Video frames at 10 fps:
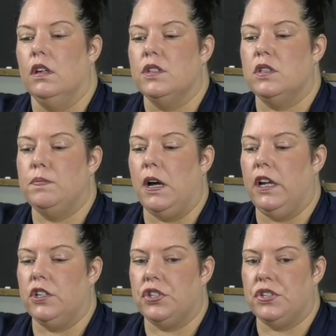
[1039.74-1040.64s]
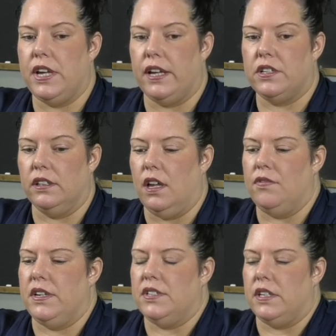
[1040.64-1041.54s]
Sponge set,
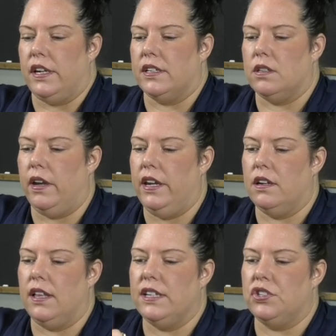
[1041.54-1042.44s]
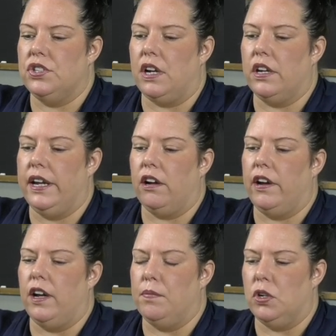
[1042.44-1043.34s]
love these things. A Glass just started
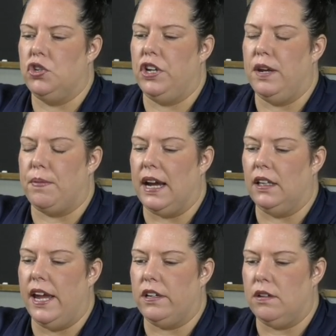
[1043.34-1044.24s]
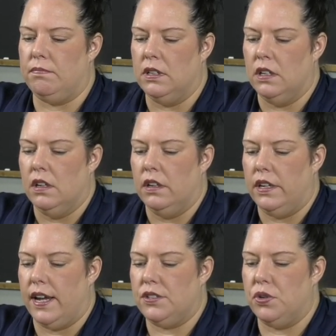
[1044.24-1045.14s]
carrying them, they're cheap. I like them.
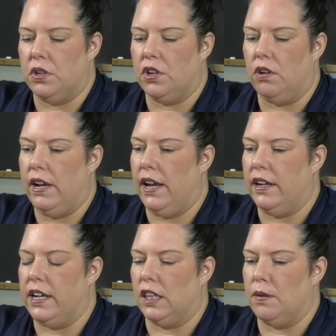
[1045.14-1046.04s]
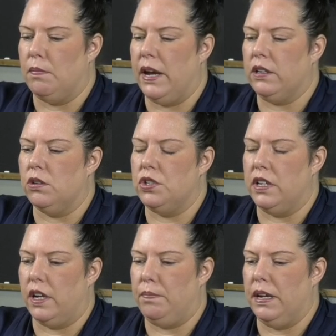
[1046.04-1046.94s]
Yes, you could go ahead and get them at Michael's. You
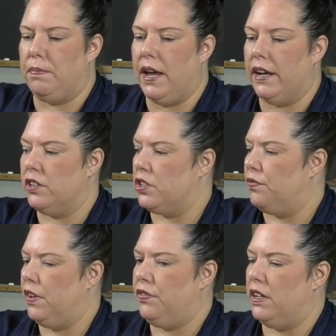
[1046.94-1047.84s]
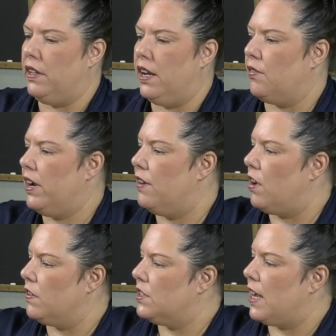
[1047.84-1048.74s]
can get a big package of 50 and they never have
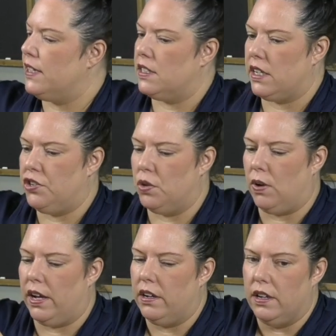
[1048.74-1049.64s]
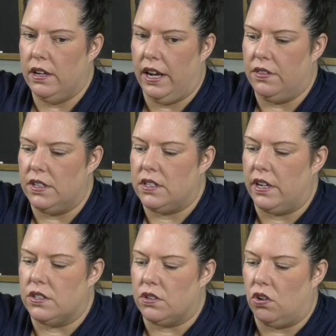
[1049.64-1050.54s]
all the sizes that you want, and this
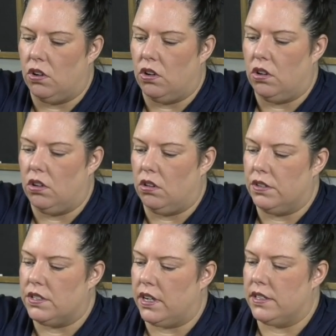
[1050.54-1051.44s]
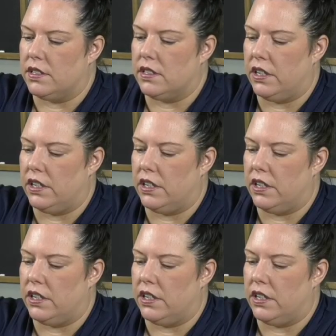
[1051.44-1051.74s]
has all the sizes